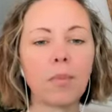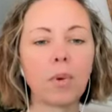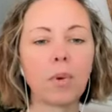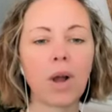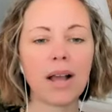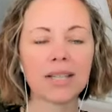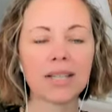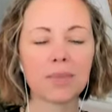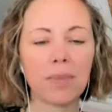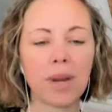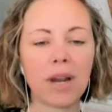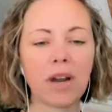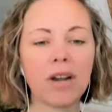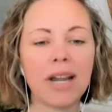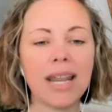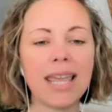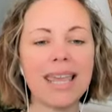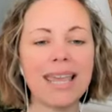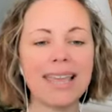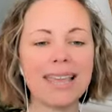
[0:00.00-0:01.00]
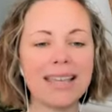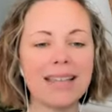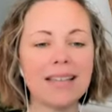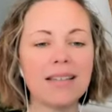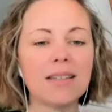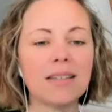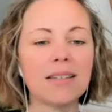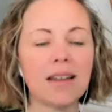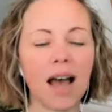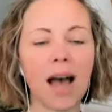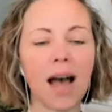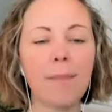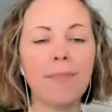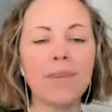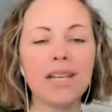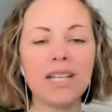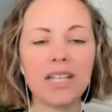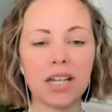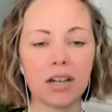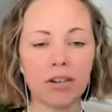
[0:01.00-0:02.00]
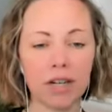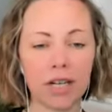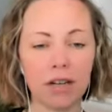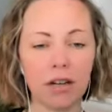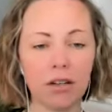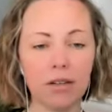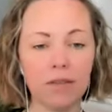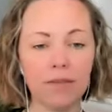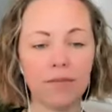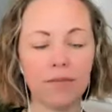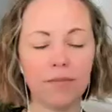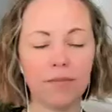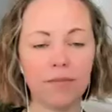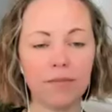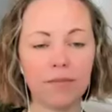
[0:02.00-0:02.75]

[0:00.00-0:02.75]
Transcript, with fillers: Prosperity is not material.